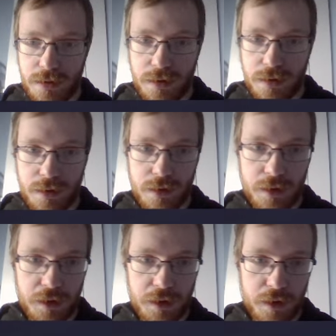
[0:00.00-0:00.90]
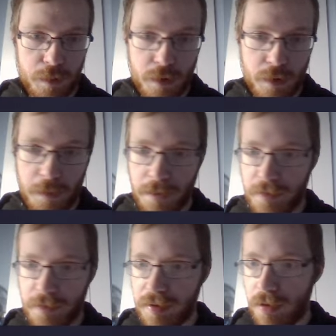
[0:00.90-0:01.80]
not a problem.
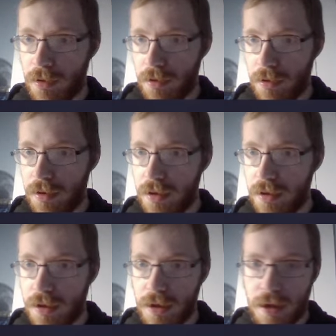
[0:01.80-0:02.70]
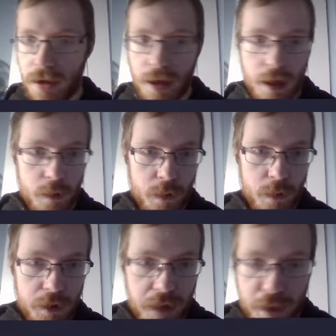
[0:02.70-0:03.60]
So, what do we
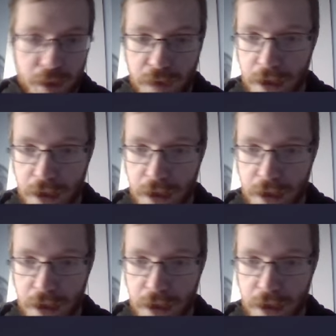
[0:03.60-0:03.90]
have here?